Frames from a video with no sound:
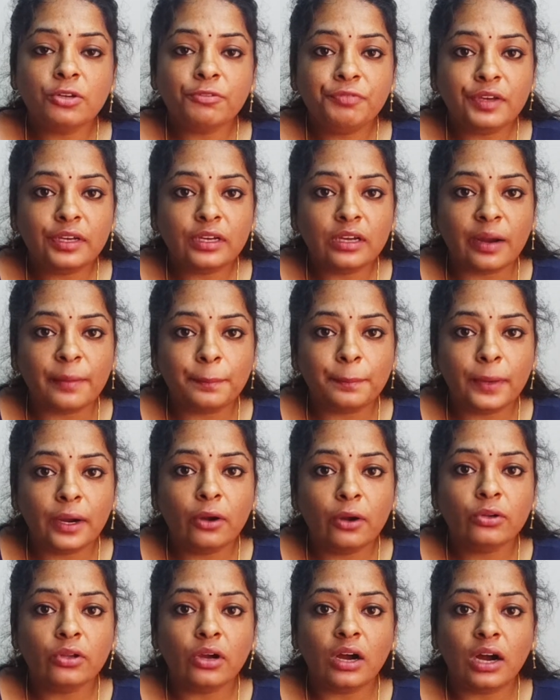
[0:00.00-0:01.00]
of a
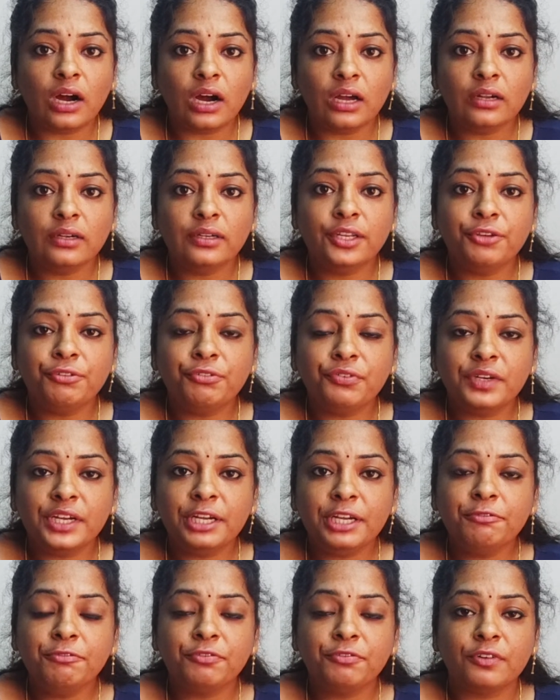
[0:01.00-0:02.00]
compound are
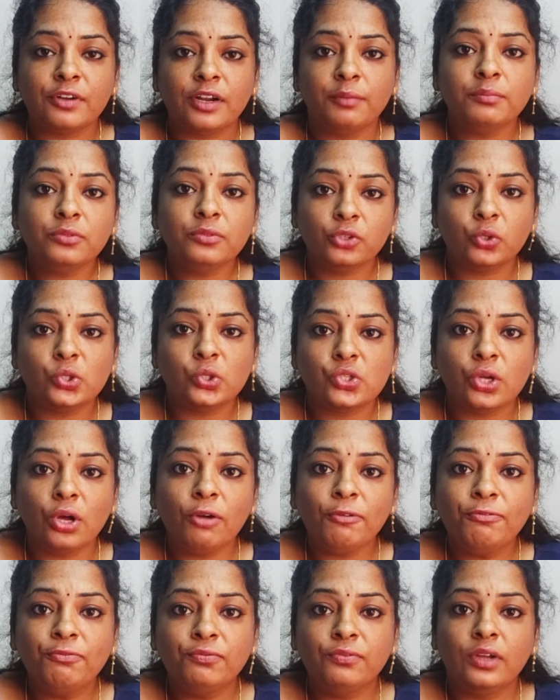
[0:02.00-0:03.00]
different from those
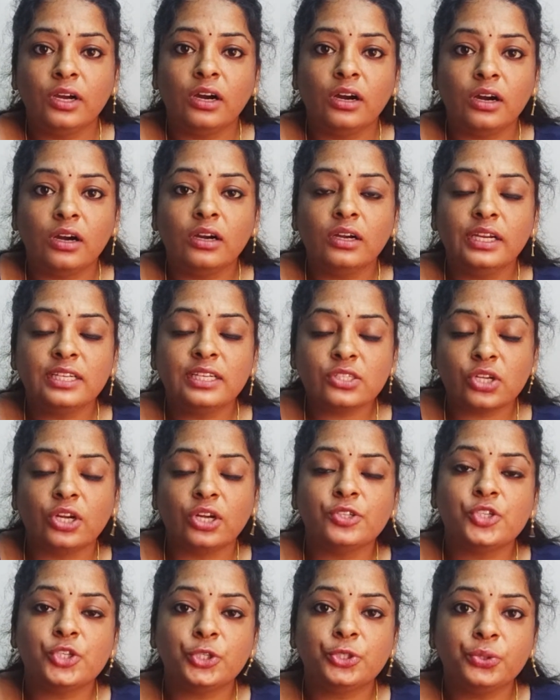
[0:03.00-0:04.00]
of its
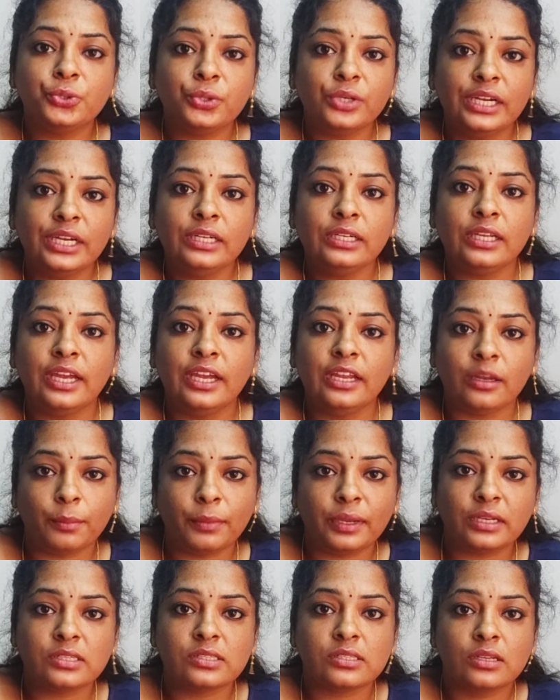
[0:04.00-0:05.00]
constituent
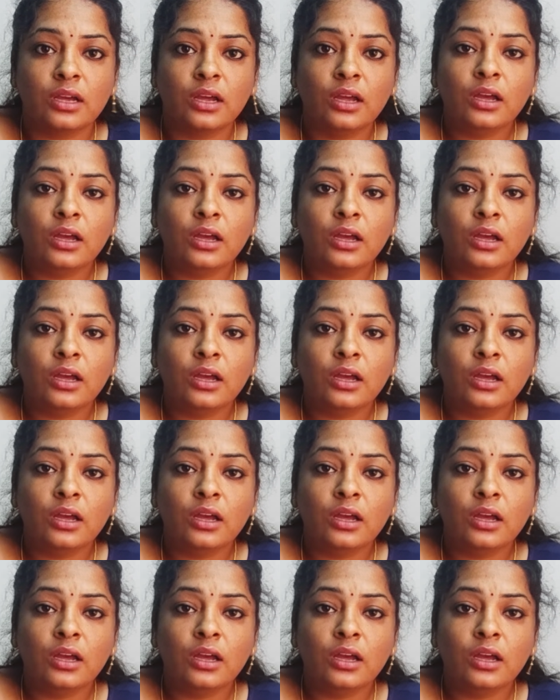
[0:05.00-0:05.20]
elements.